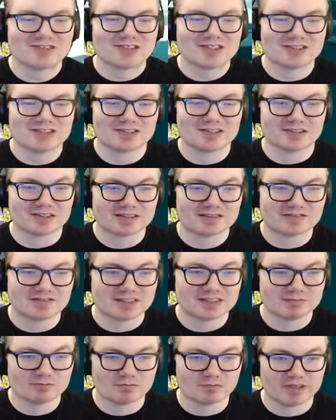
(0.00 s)
I am just curious if
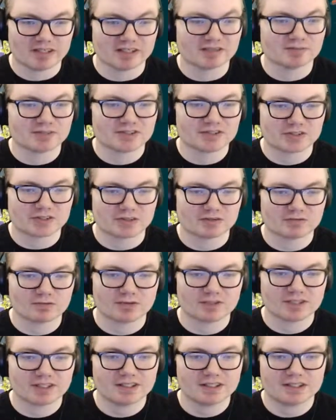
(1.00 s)
it randomly started
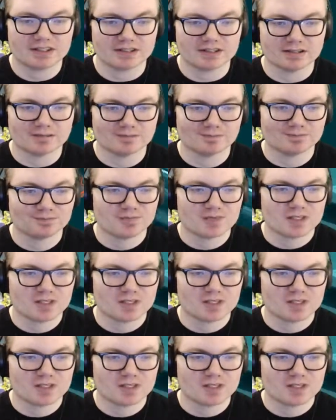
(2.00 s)
working. It did.